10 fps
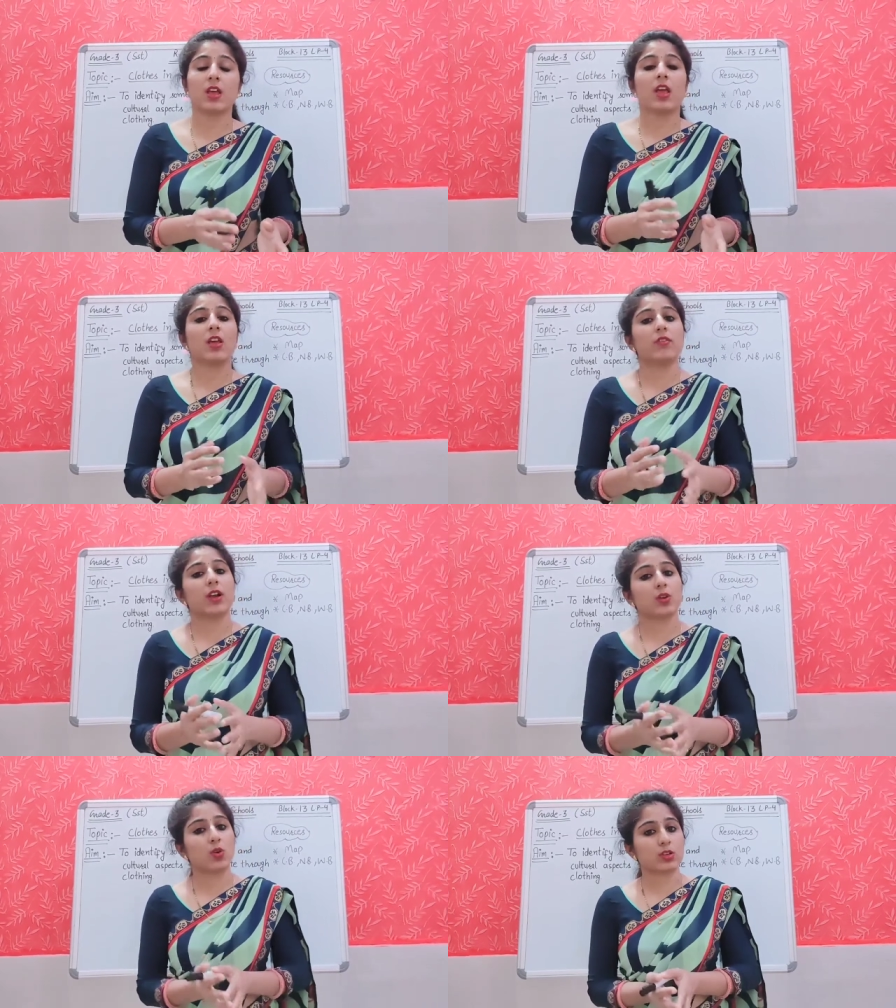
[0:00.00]
If we are
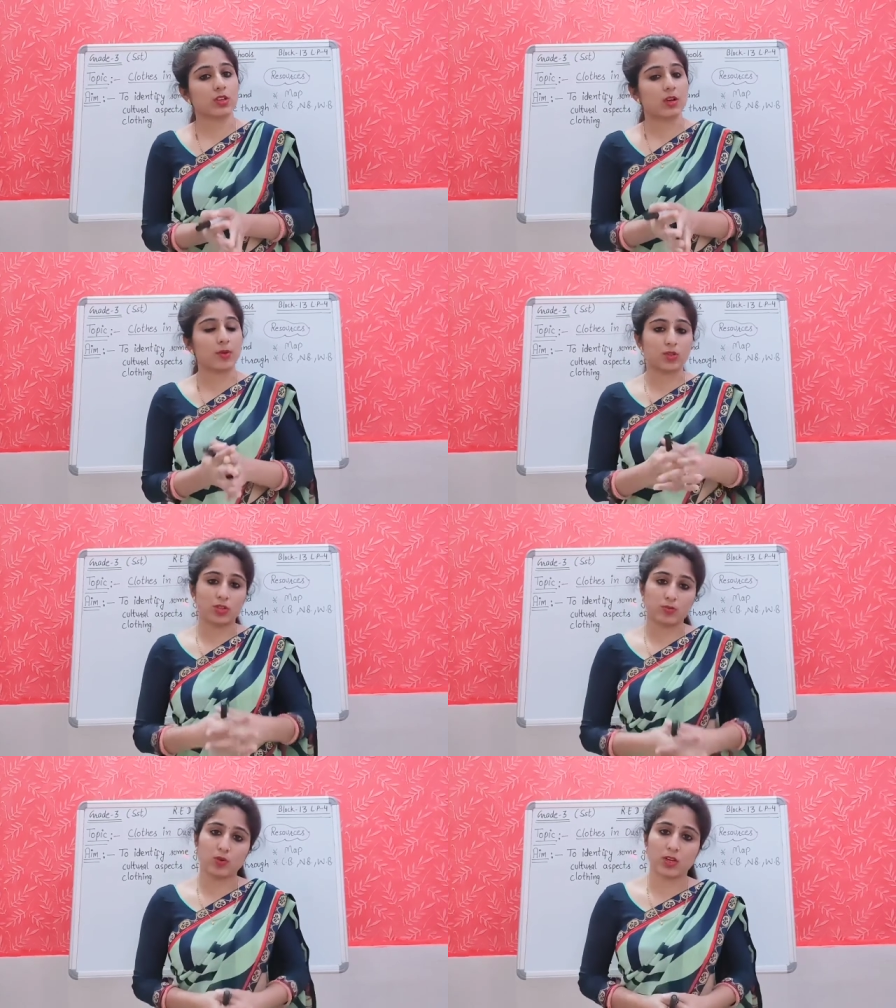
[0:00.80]
talking about
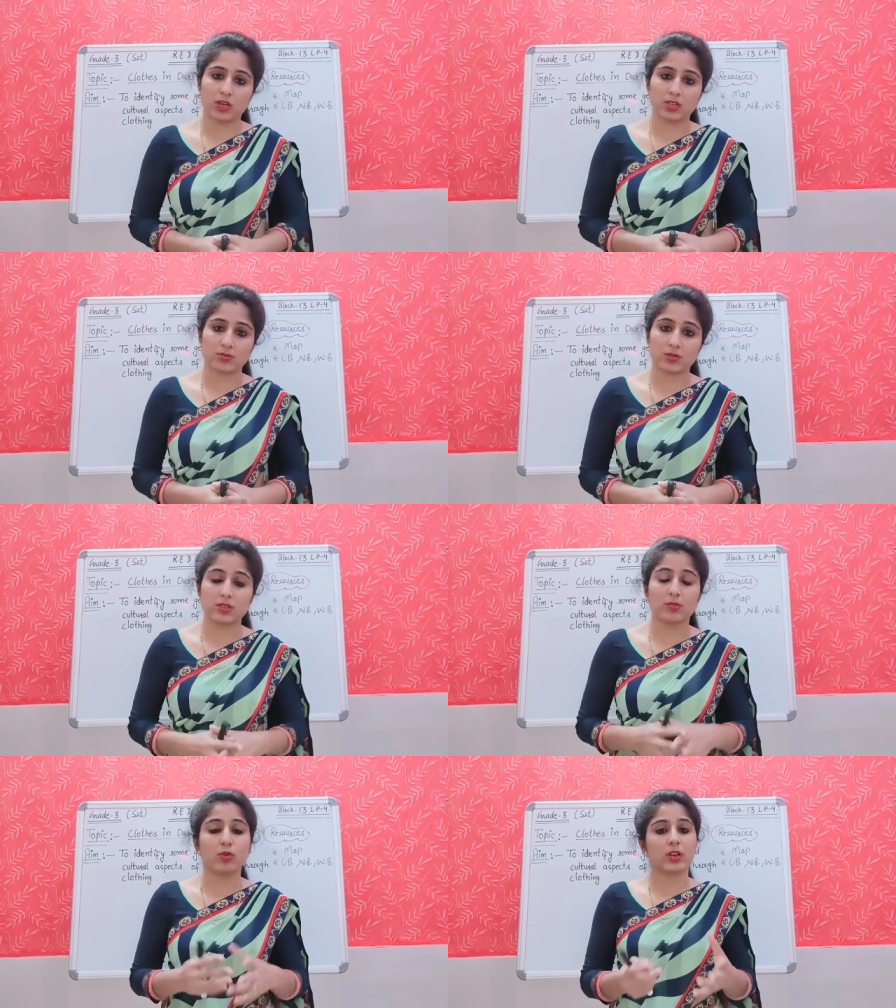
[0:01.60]
Jammu and
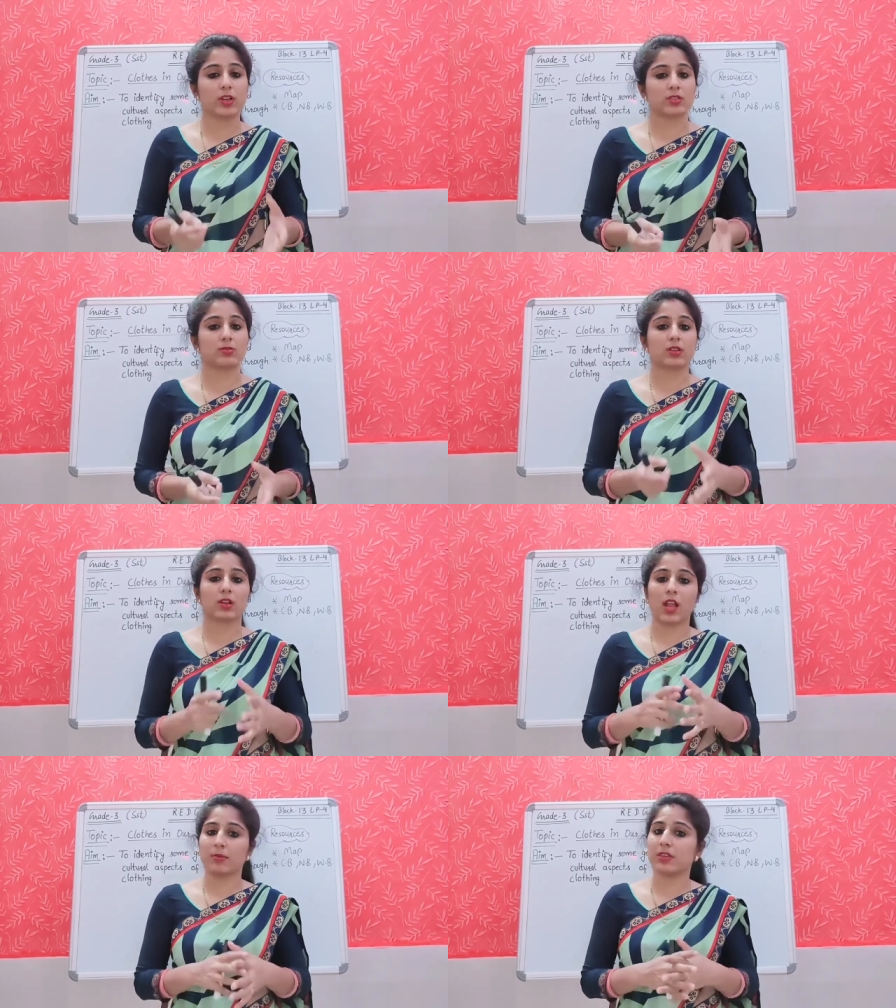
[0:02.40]
Kashmir, the
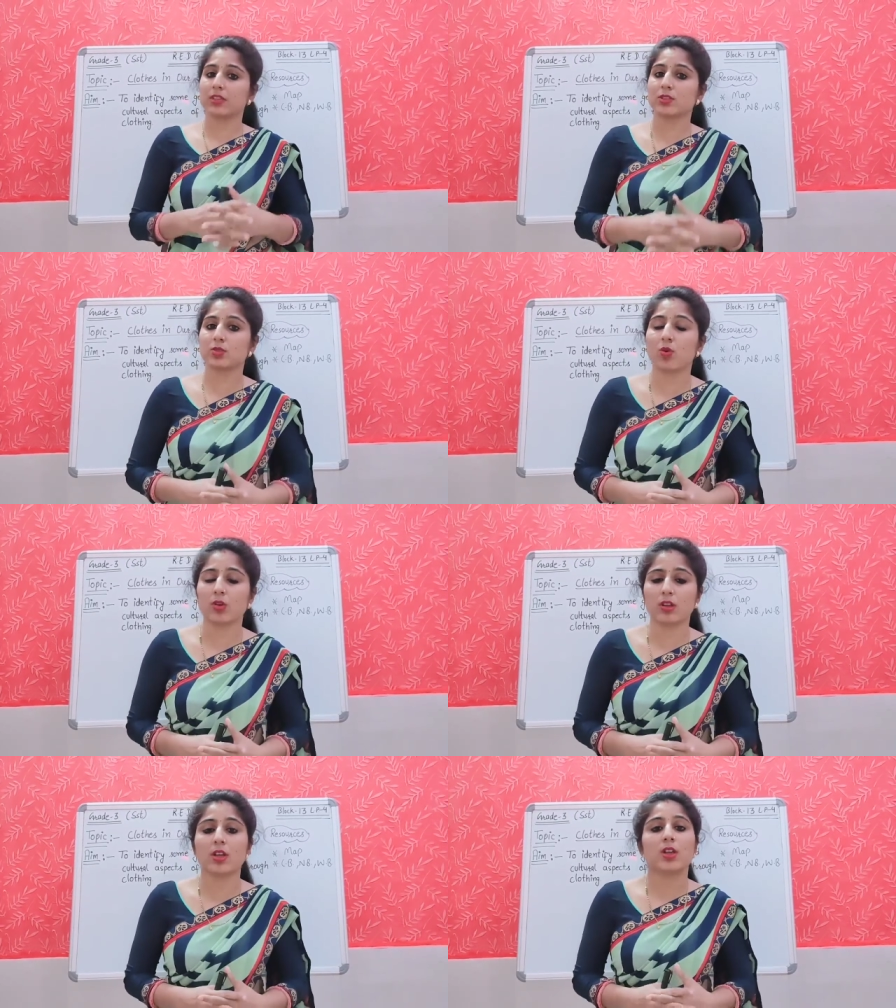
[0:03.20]
climate is
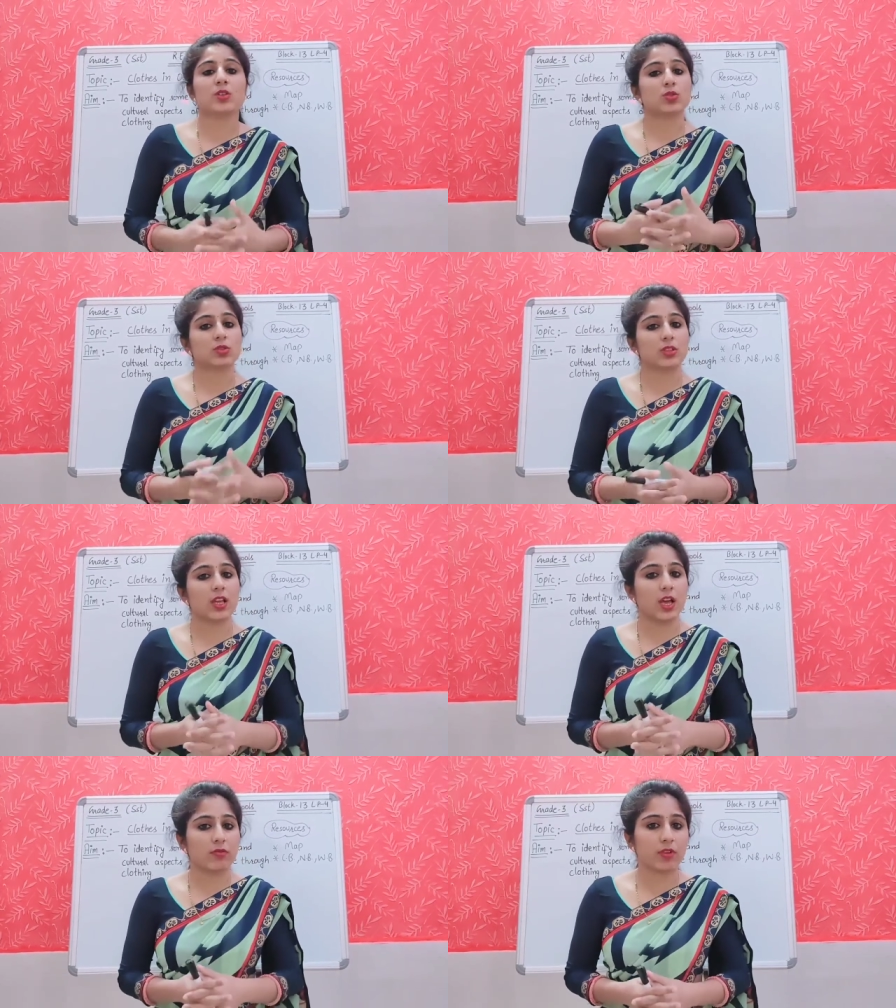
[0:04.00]
cold, so they
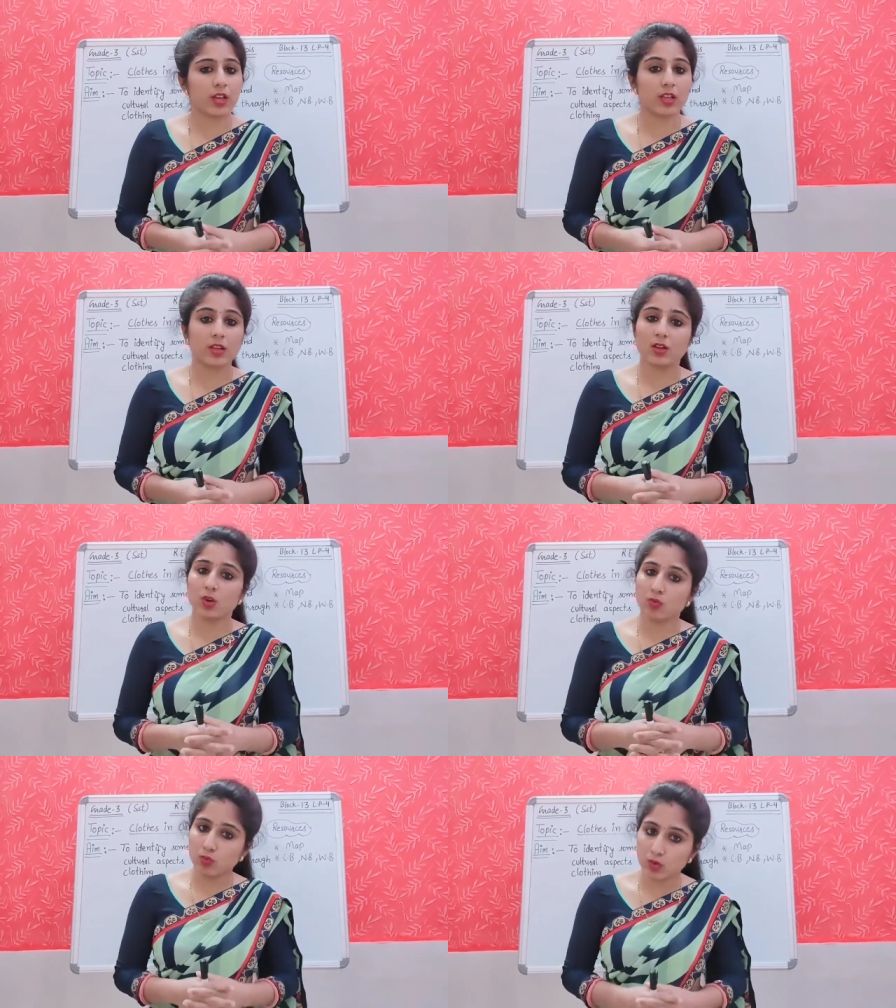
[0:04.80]
are wearing
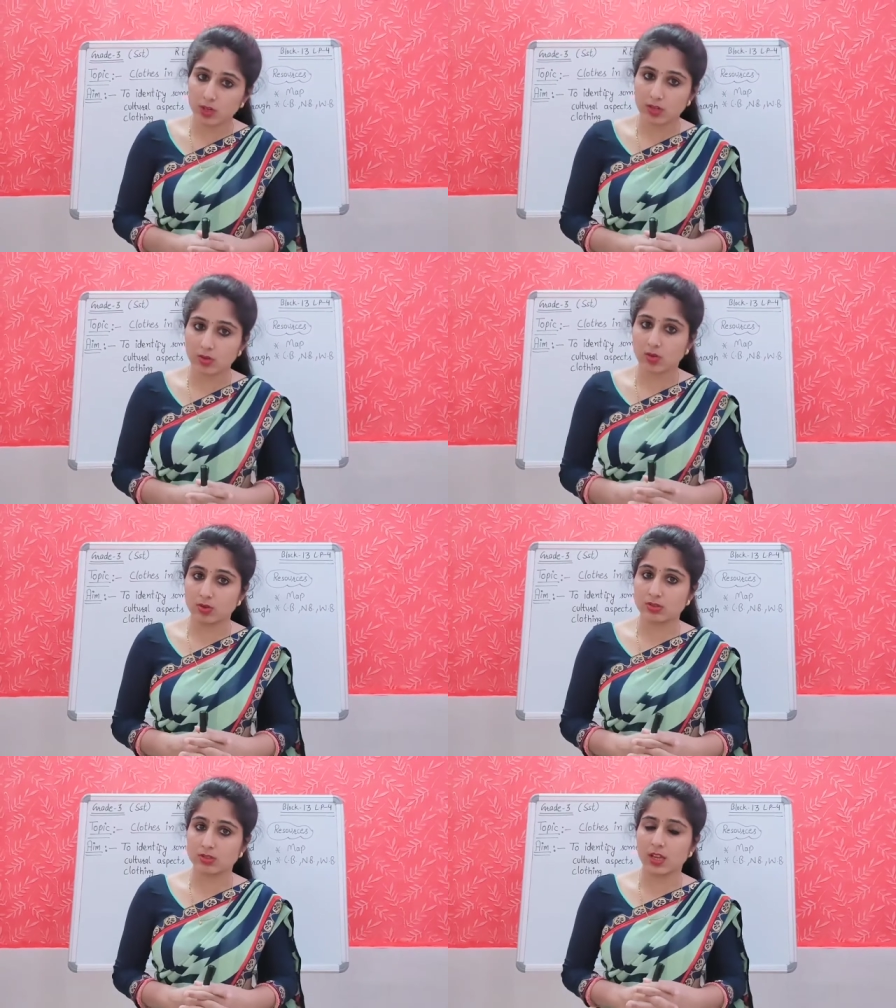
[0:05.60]
woolen
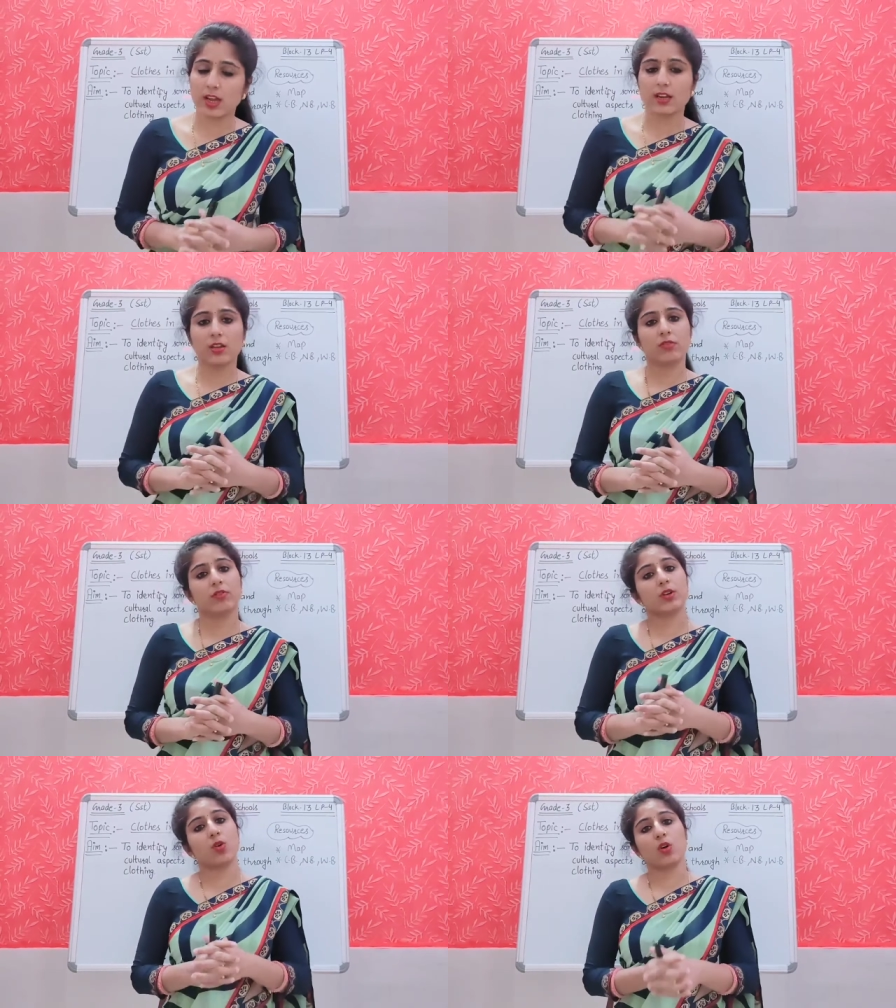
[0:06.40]
clothes. And if we
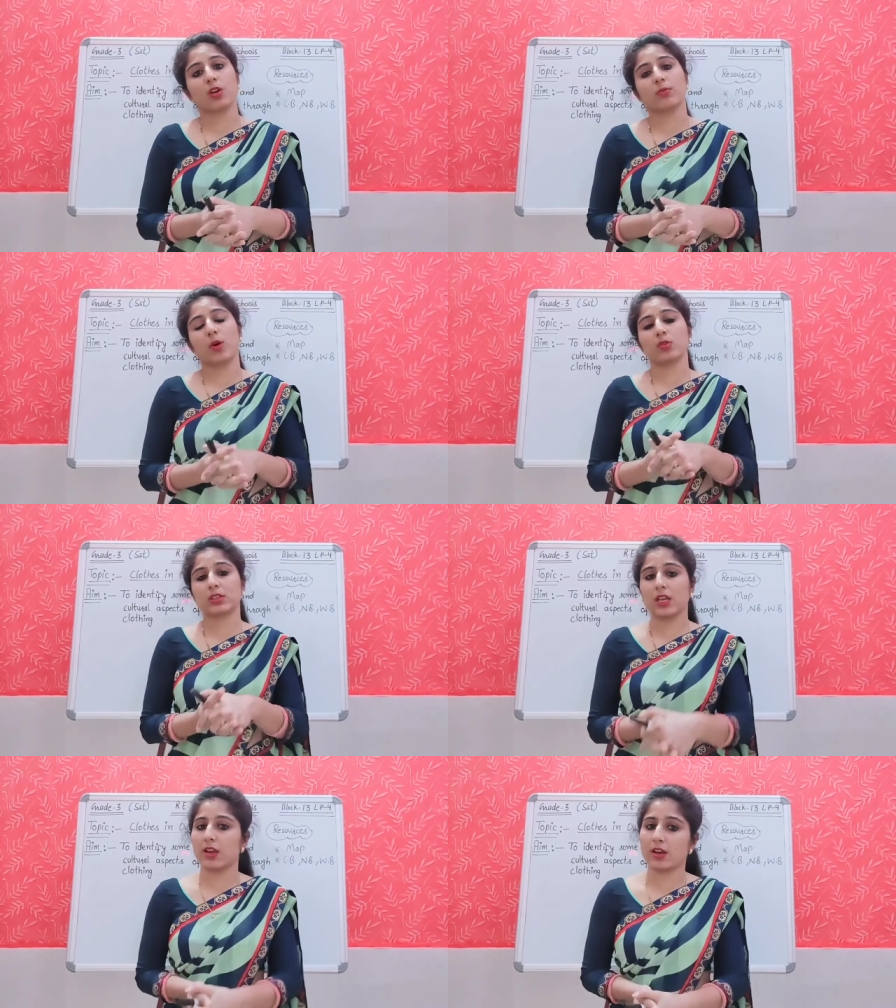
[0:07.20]
talk about
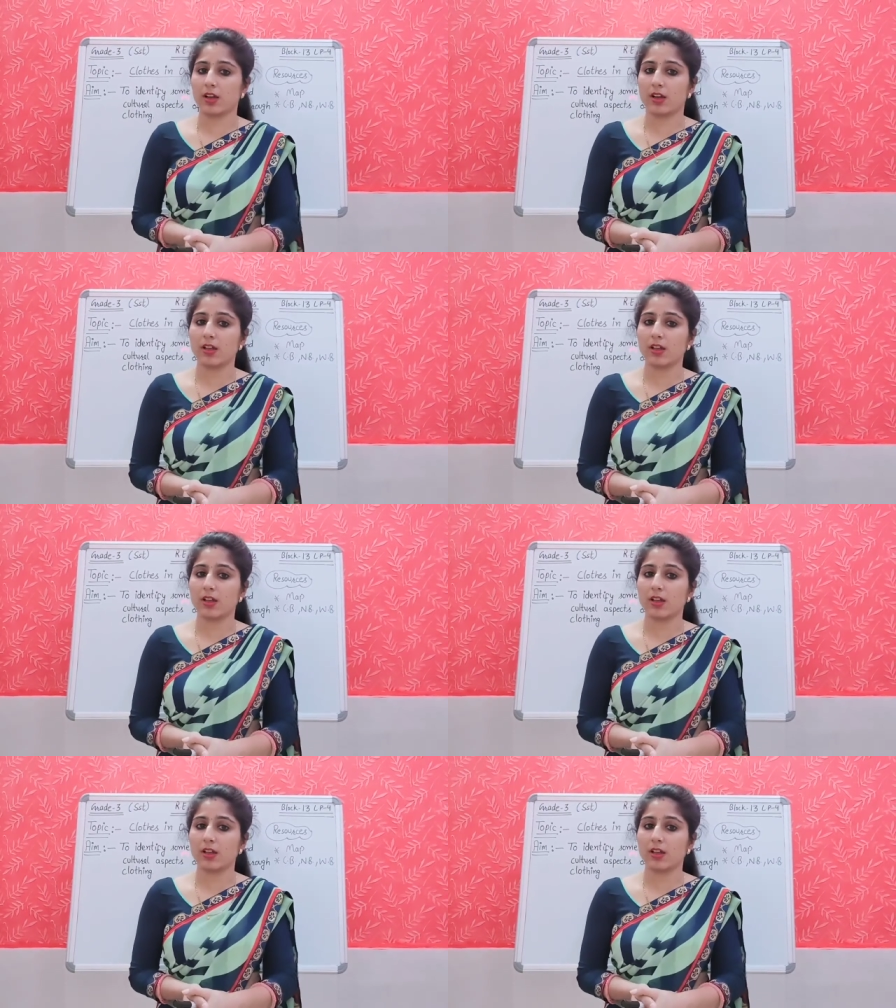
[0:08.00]
Kerala,